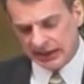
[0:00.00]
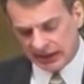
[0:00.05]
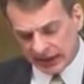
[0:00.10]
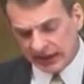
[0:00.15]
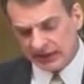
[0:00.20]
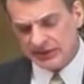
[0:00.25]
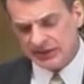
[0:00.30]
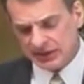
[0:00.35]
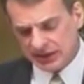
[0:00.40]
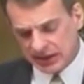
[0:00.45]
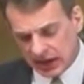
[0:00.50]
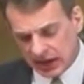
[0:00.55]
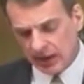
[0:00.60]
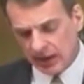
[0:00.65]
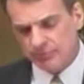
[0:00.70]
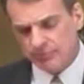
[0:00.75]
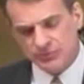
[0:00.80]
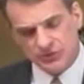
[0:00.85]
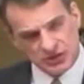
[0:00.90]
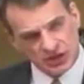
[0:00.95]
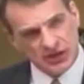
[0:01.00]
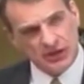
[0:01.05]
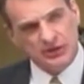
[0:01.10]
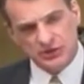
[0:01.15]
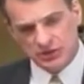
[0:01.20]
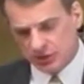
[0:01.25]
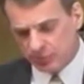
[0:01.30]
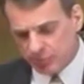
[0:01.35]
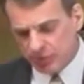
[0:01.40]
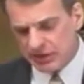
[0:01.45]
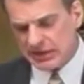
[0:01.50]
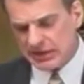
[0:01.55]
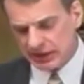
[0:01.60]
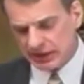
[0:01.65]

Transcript: It comes into